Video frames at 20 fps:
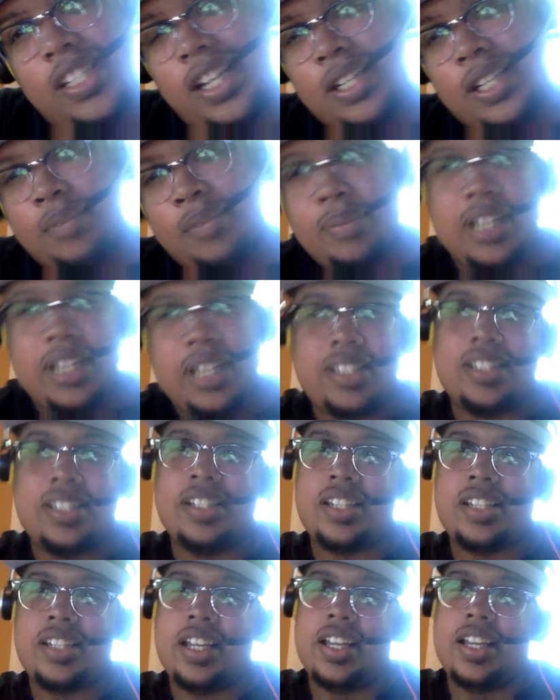the message
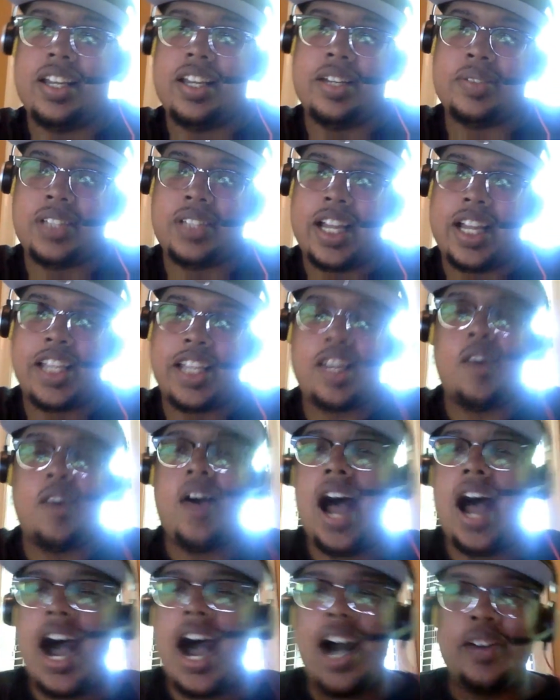and he was like yo
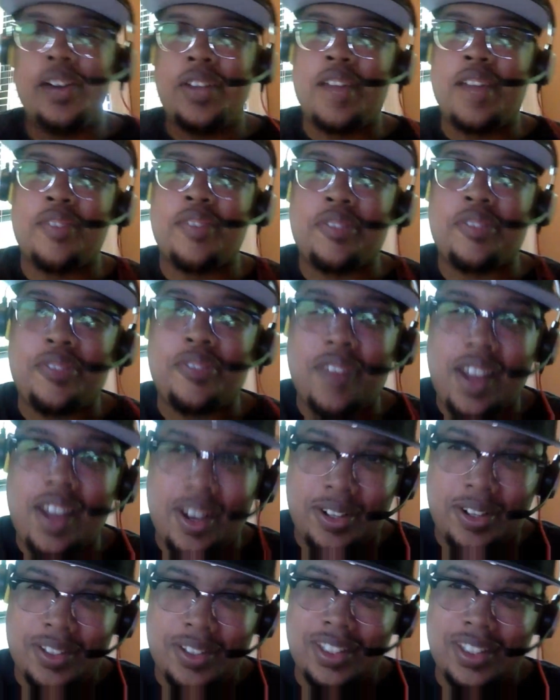i'll never fail
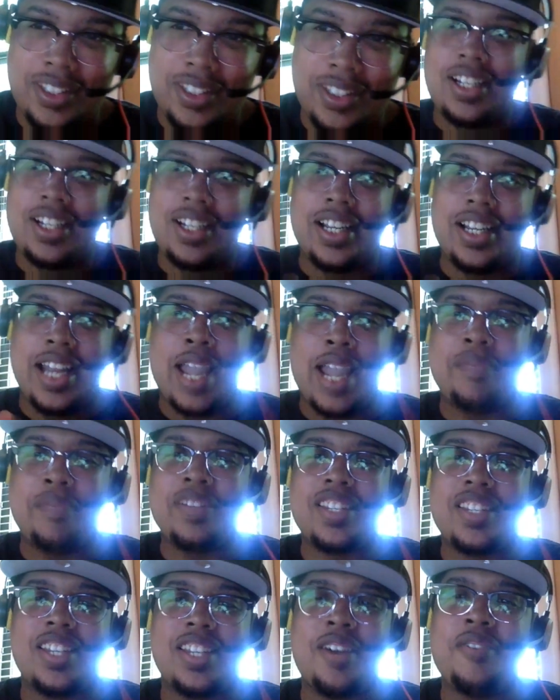name
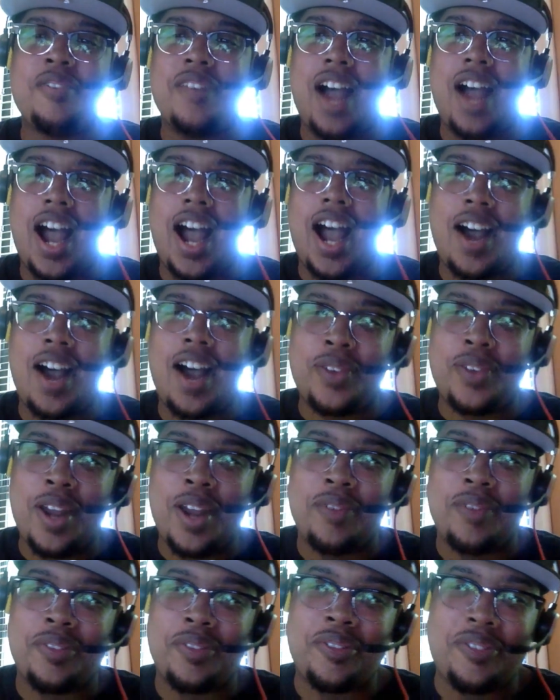yourself i'll
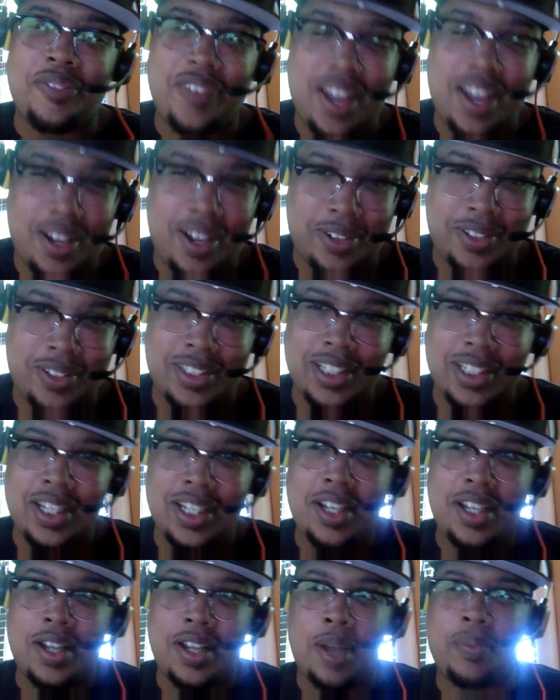never fail
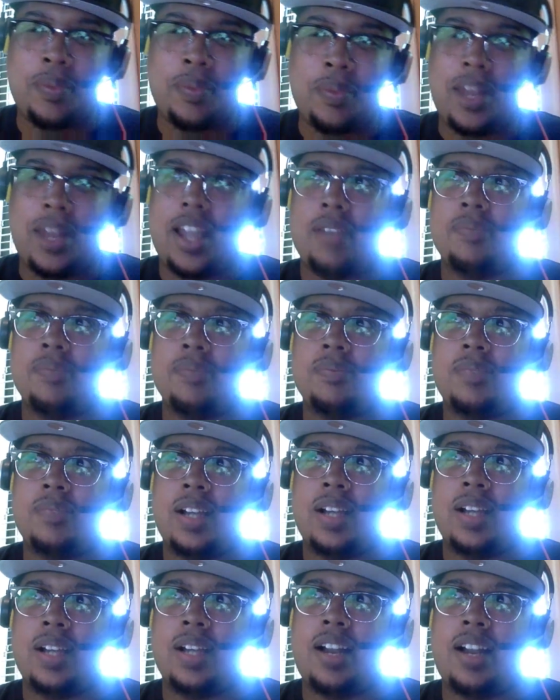i'm like
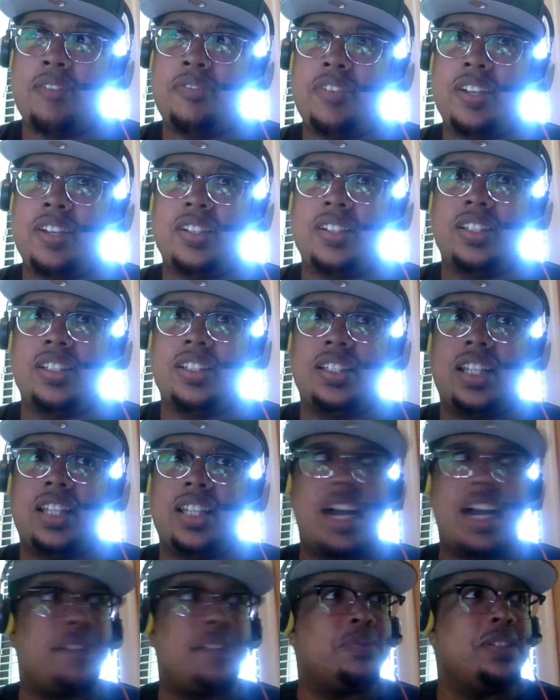i failed a lot
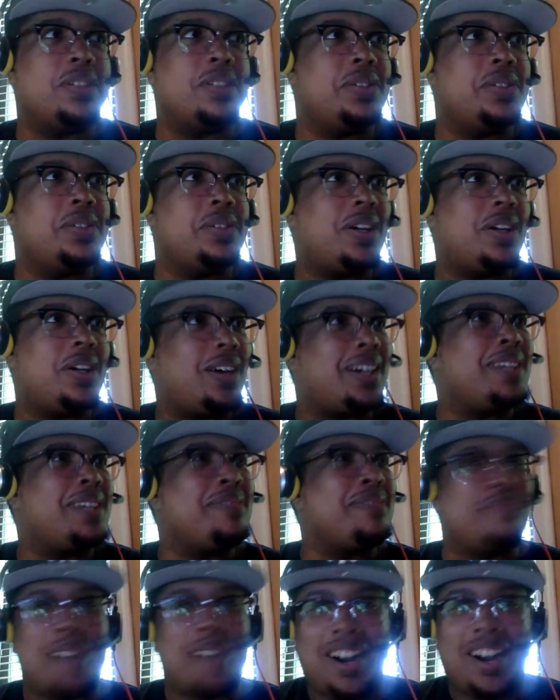what are you talking
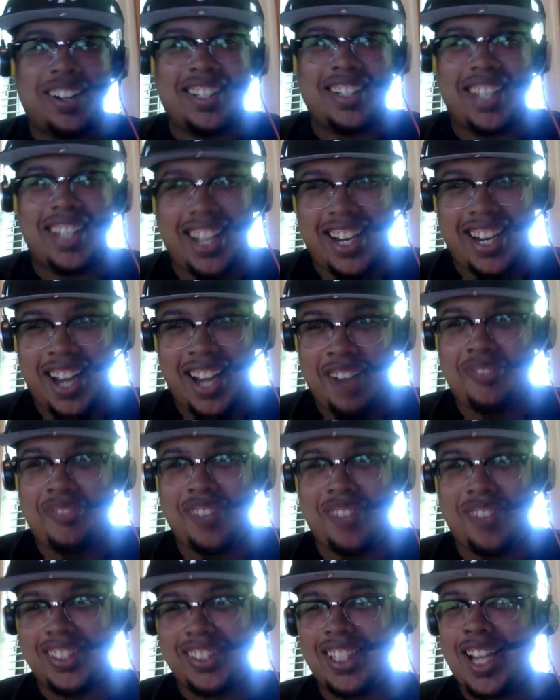about like i failed a
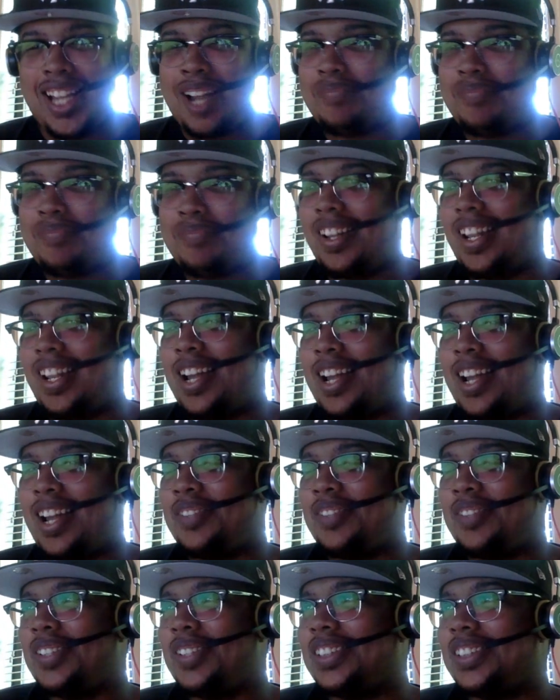lot in my life and he was
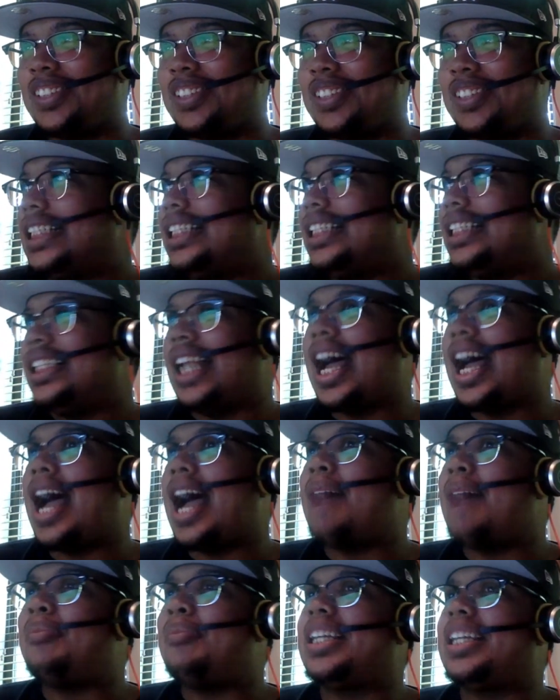like nah,
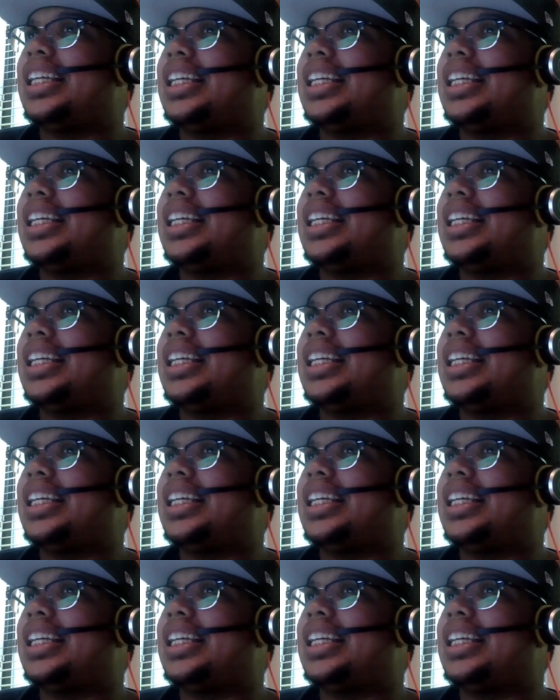I mean